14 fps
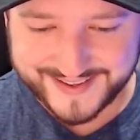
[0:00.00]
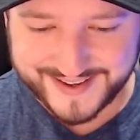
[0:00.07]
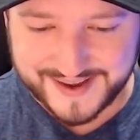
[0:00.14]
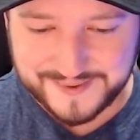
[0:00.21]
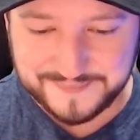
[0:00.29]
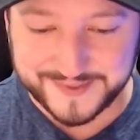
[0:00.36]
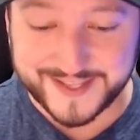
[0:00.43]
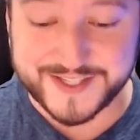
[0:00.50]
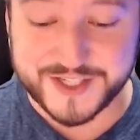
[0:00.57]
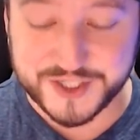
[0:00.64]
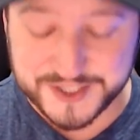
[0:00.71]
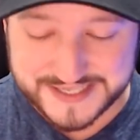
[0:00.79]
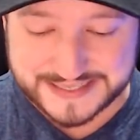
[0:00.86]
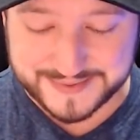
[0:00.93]
I'm
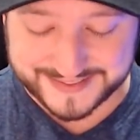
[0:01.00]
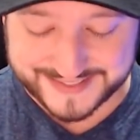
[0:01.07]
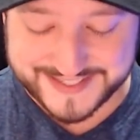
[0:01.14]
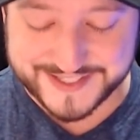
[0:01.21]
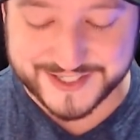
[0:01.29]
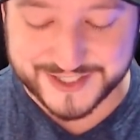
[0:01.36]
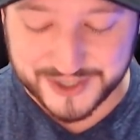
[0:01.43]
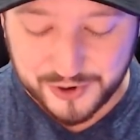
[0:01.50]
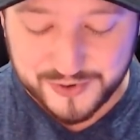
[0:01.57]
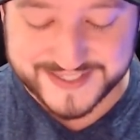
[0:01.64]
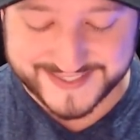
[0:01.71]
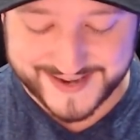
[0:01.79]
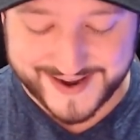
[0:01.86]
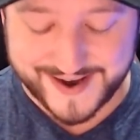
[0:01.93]
legitimately so
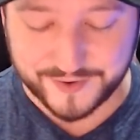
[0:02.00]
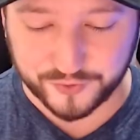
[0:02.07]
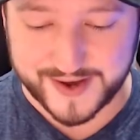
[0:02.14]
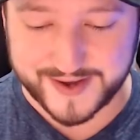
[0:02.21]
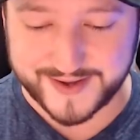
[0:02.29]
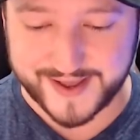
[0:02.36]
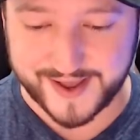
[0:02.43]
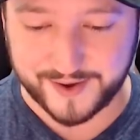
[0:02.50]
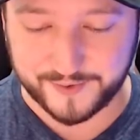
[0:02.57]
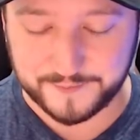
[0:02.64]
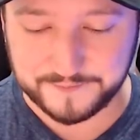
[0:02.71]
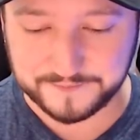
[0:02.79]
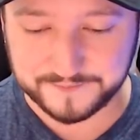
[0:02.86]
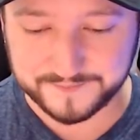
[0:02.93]
sad right now.